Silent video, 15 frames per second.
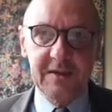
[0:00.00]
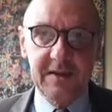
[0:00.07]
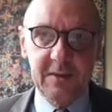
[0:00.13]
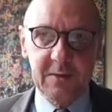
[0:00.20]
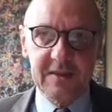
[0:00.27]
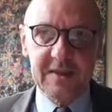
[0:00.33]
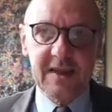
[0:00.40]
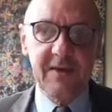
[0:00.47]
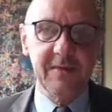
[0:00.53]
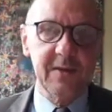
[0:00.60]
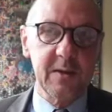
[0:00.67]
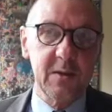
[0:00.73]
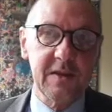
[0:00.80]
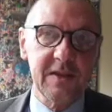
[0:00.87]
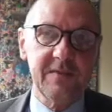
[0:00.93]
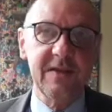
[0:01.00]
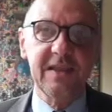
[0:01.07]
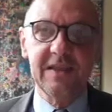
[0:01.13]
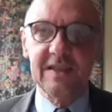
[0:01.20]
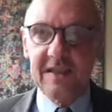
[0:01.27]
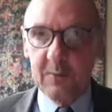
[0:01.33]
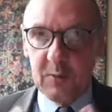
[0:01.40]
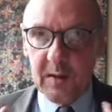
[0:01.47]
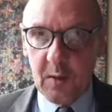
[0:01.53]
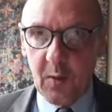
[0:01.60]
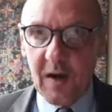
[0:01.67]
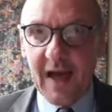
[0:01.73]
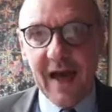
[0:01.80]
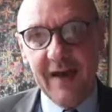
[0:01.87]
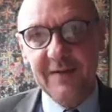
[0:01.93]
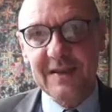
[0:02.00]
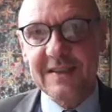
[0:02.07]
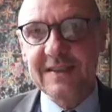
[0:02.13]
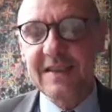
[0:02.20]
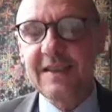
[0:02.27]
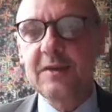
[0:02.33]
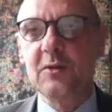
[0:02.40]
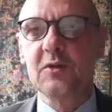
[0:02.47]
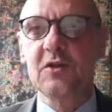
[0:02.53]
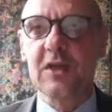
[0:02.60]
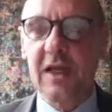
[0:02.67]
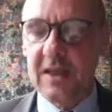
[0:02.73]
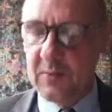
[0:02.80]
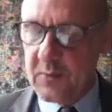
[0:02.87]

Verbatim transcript: inner self, inner divinity. We all have this inner child